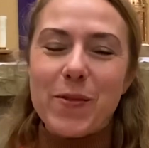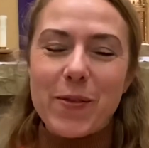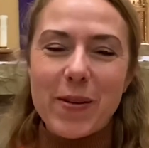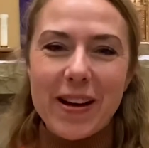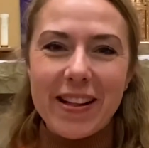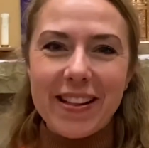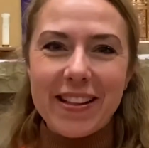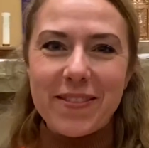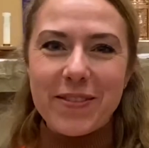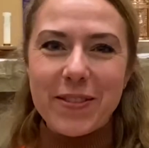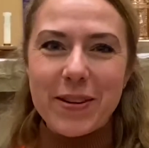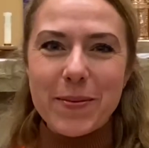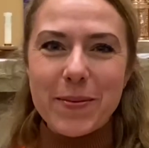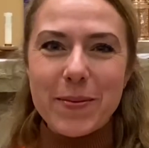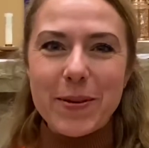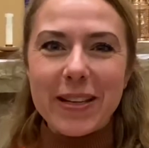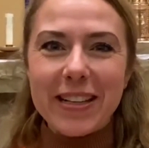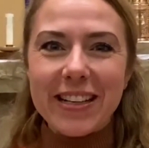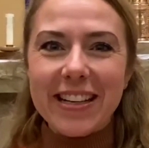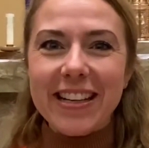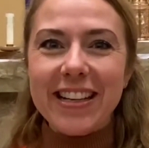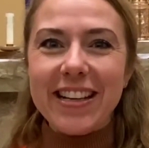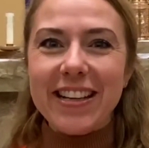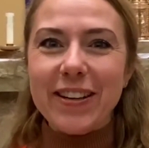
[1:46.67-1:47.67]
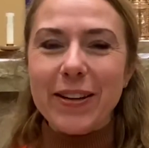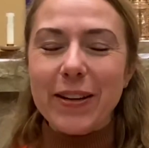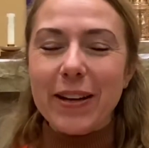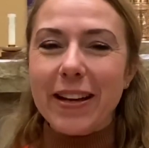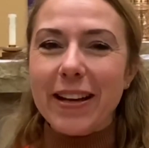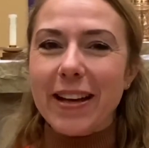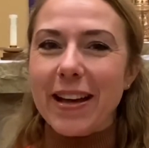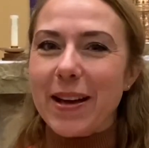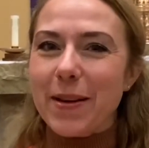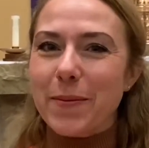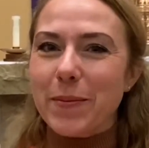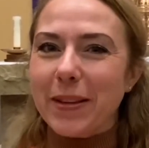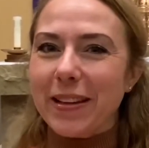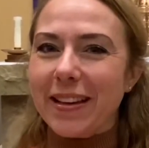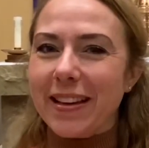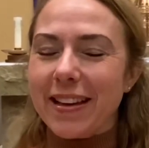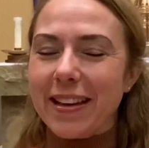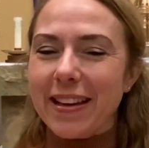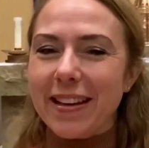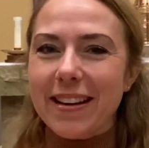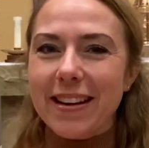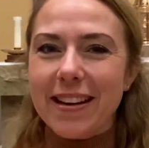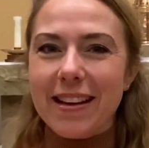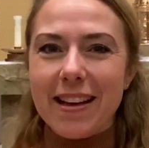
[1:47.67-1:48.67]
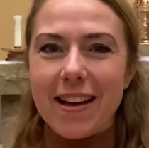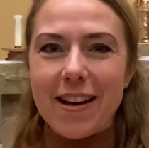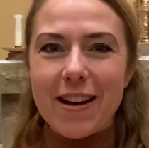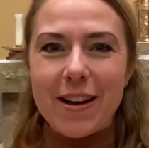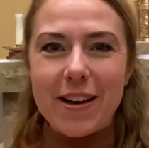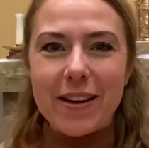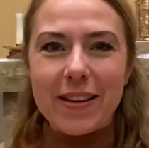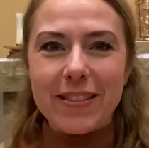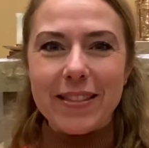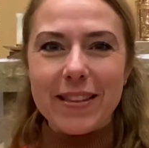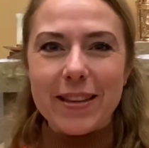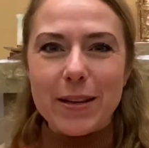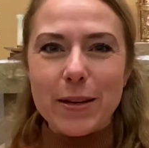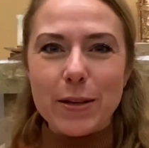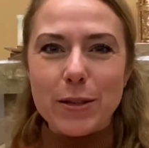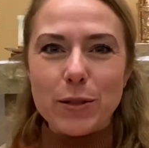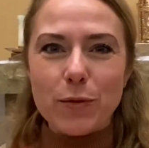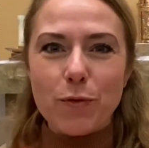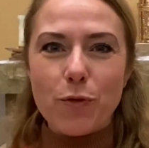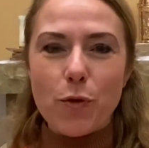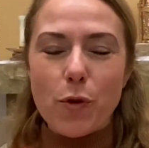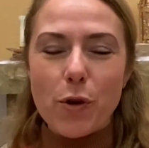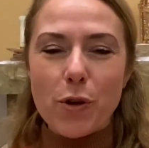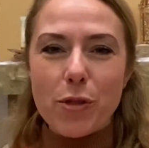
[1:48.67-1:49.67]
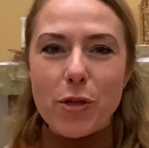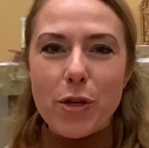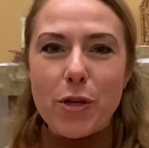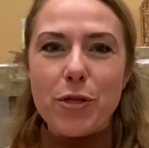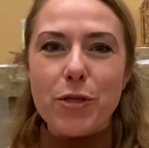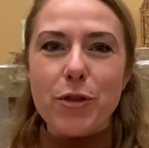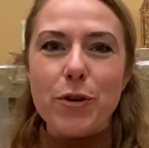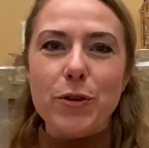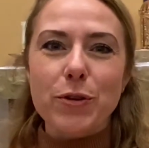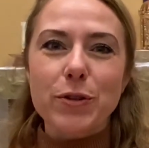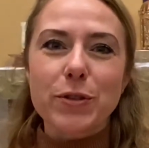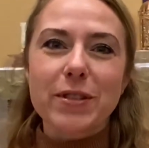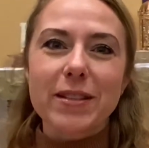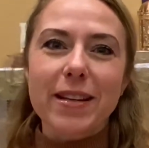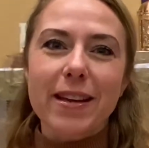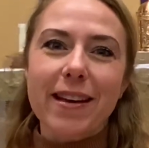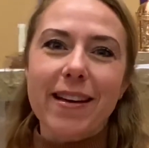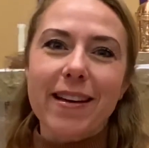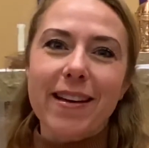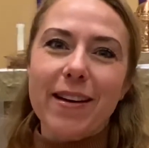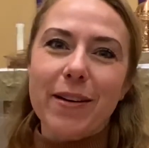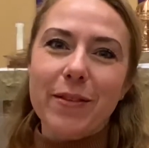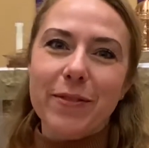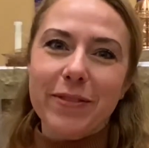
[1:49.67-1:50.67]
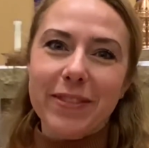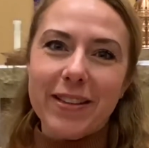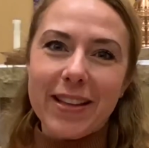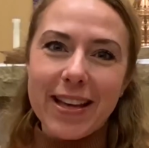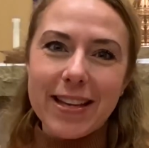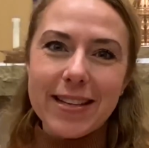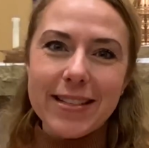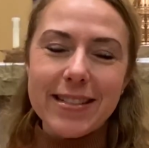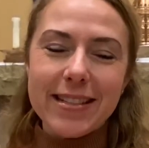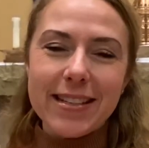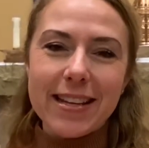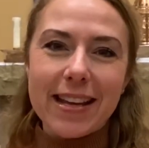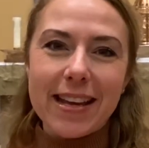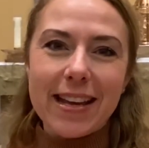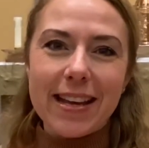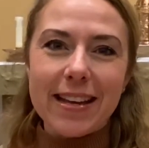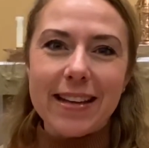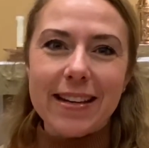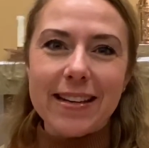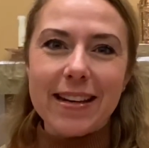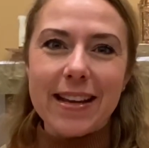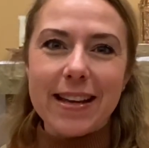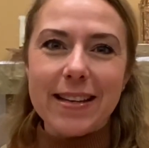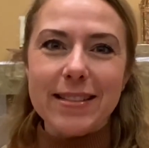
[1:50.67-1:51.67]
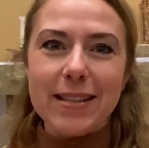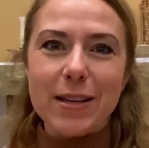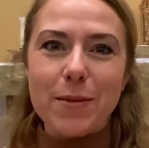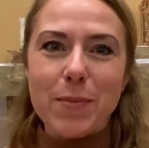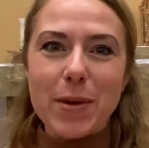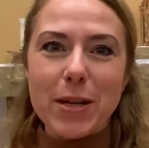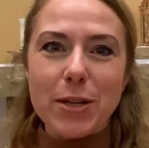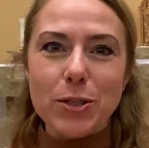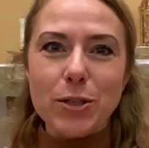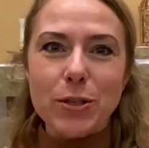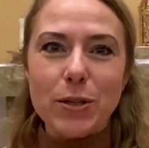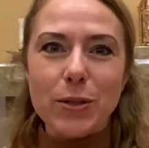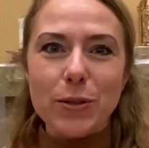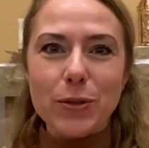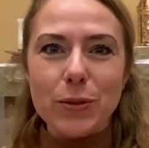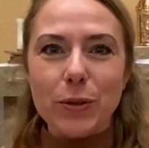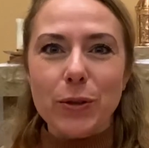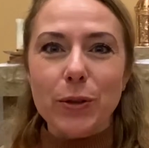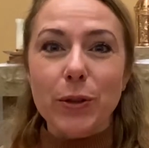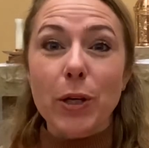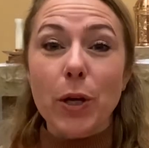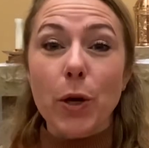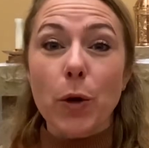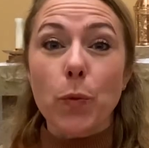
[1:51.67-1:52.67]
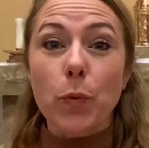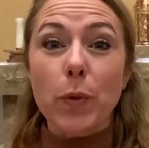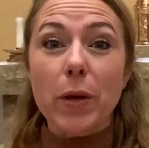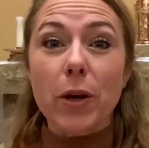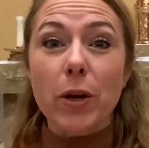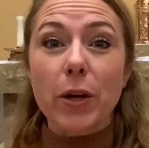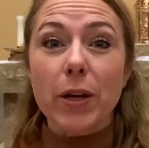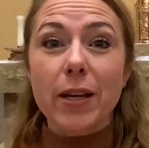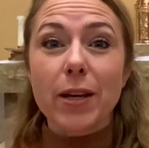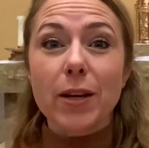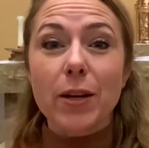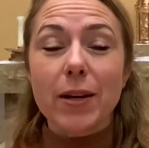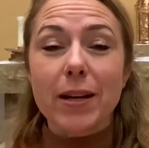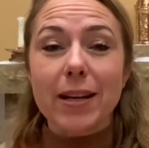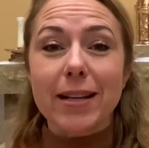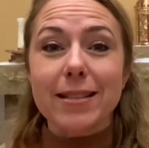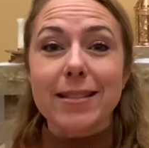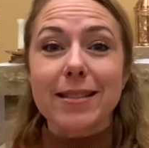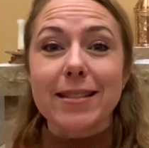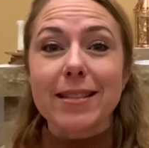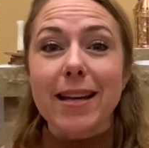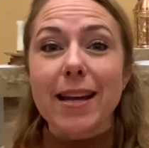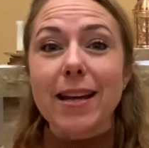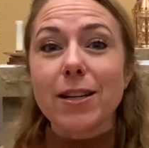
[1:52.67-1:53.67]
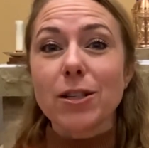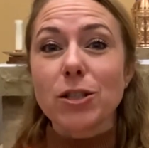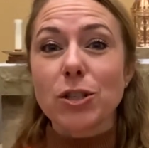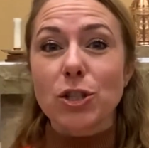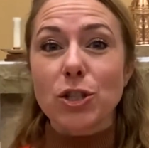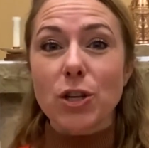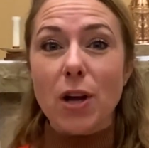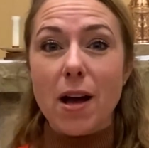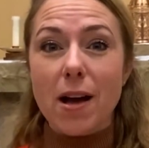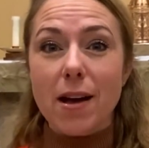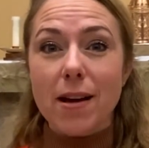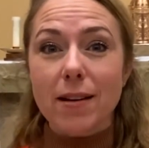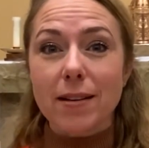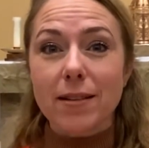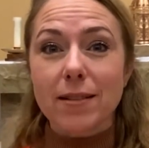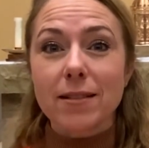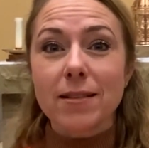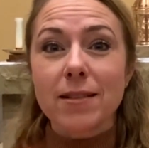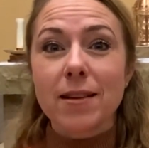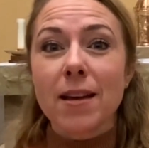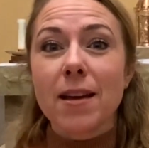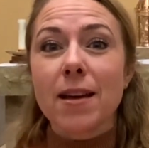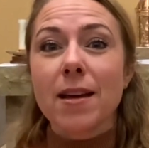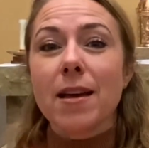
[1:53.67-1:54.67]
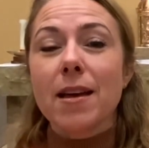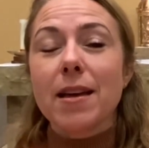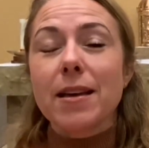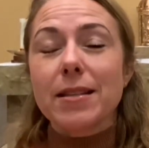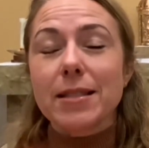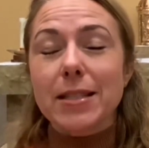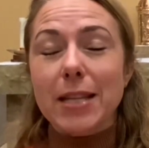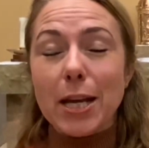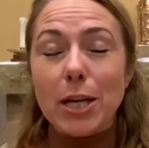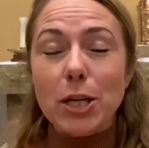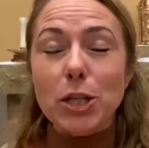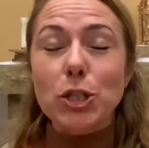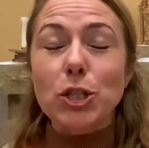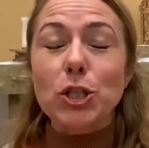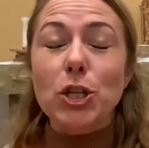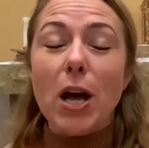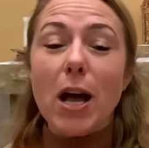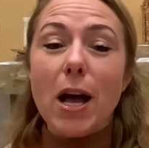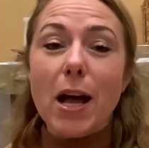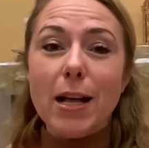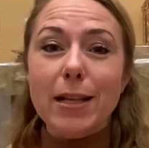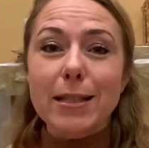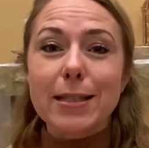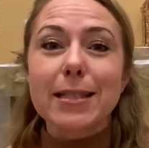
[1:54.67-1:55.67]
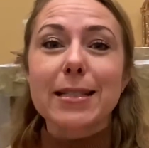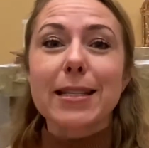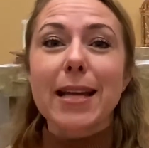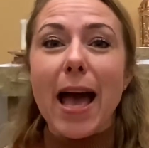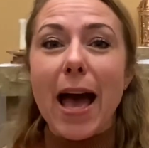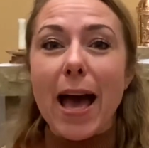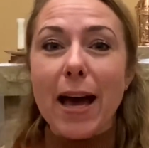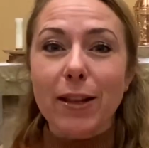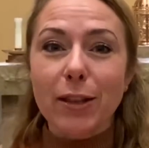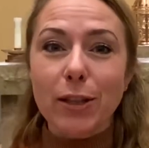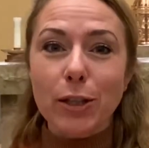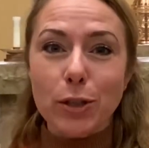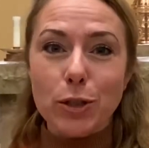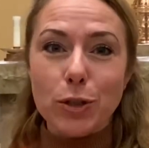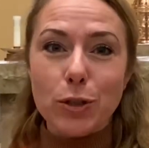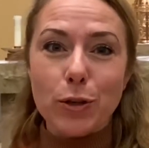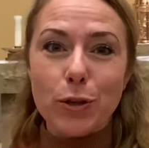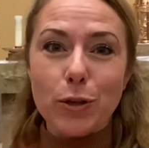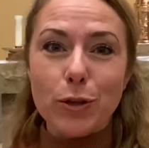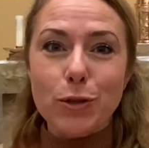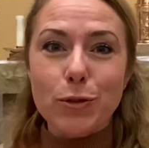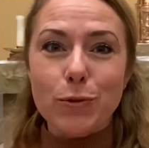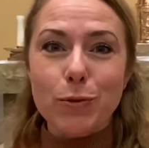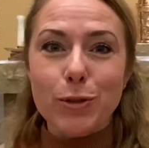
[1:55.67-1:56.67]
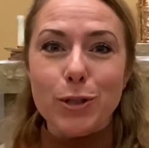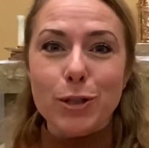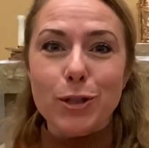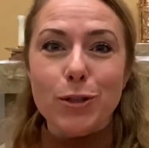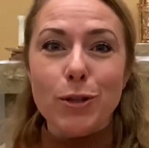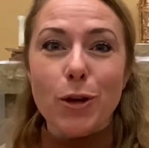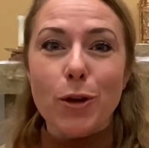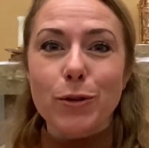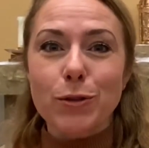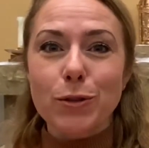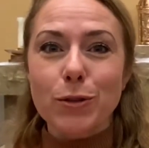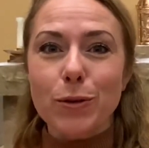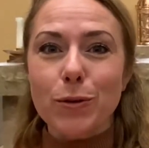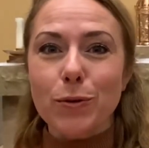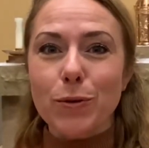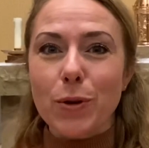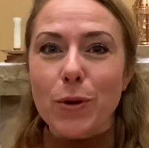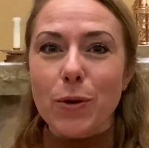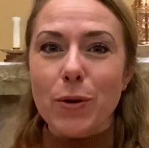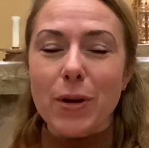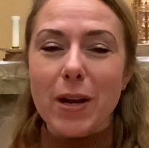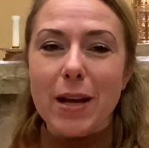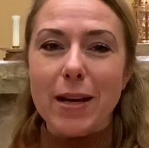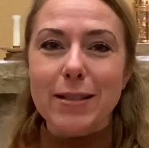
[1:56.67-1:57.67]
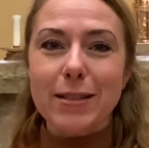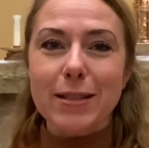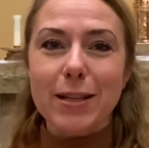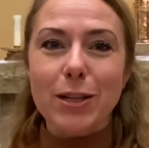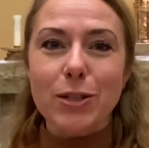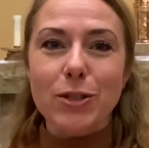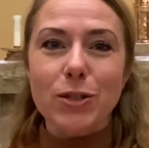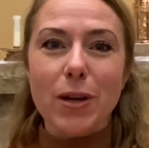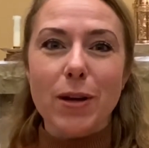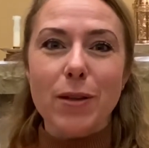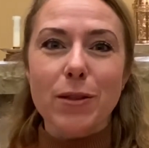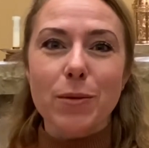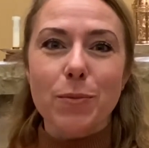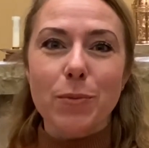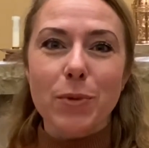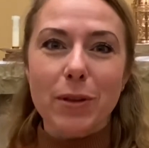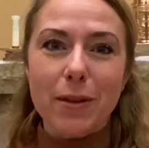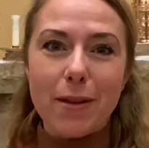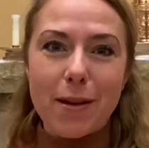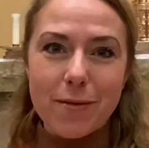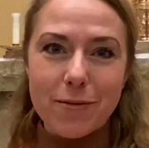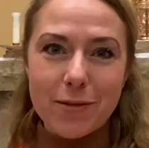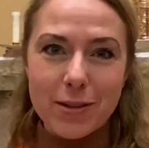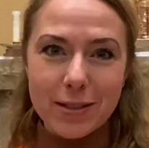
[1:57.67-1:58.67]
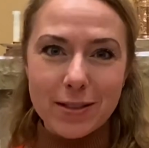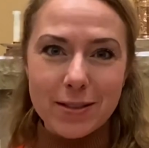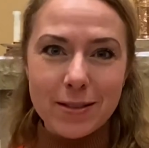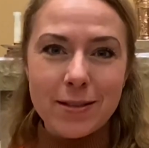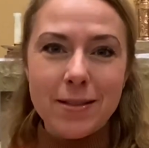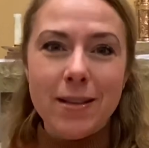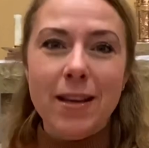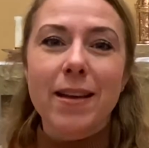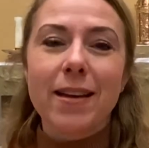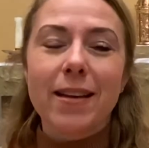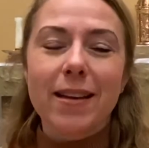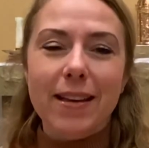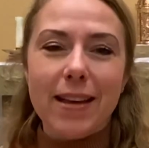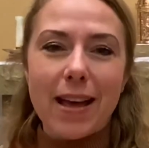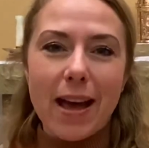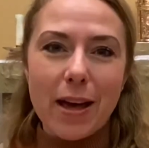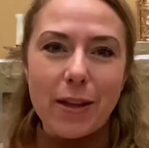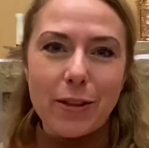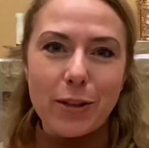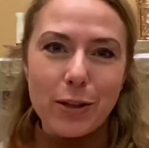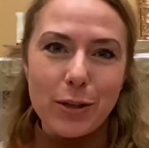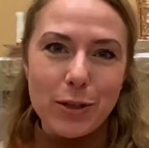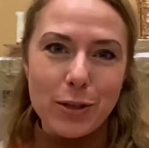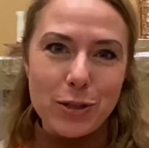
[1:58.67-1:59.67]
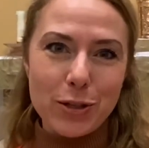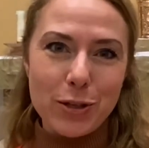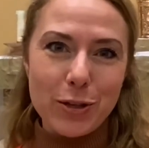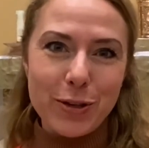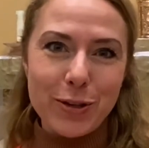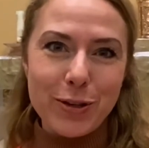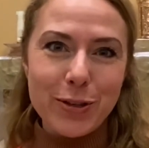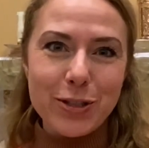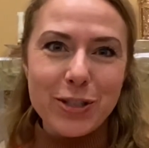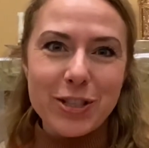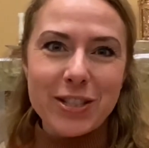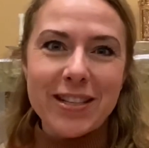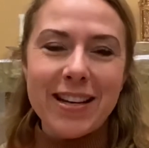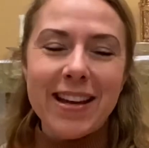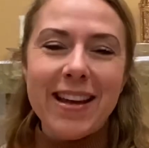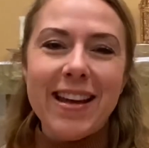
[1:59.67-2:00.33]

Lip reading: Well, everybody, here I am again on this fourth Thursday of Lent. And as I mentioned earlier, we are here at St. John's Catholic Church, which is also known as St. John the Beloved Catholic Church.